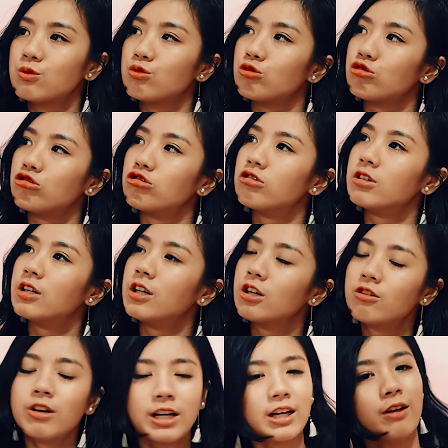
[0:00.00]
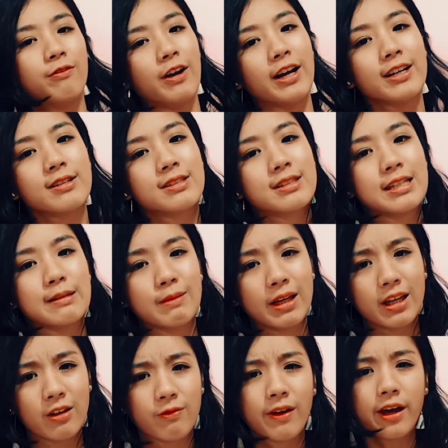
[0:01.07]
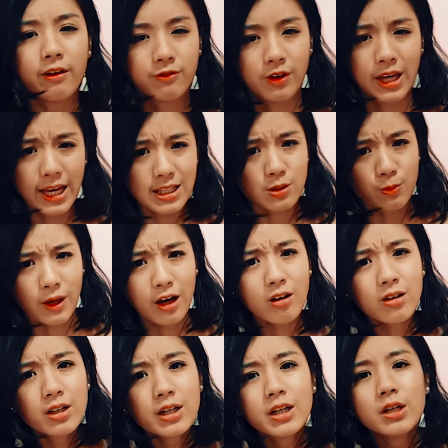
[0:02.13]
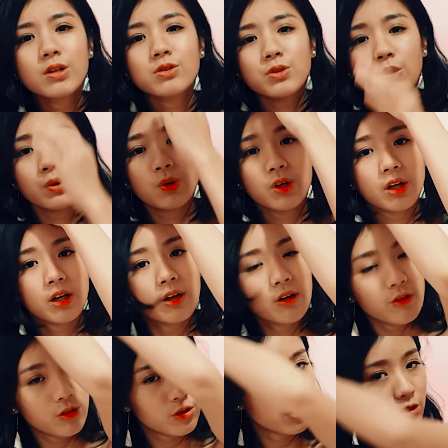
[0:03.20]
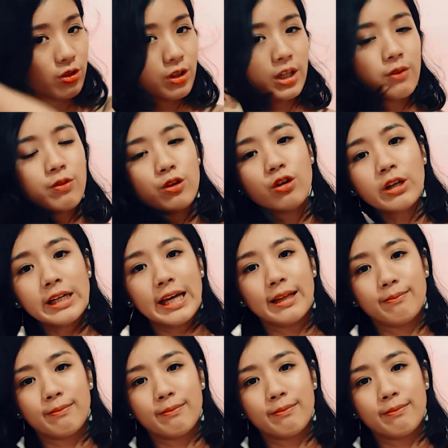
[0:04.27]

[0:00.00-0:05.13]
to create a very slimming effect as well. So if you look at